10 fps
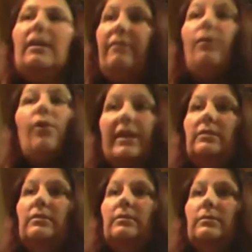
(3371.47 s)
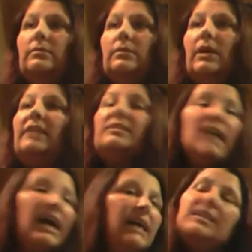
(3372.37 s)
for it. It's
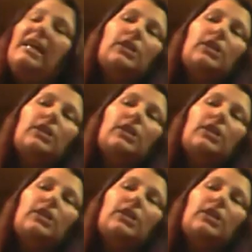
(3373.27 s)
not going to take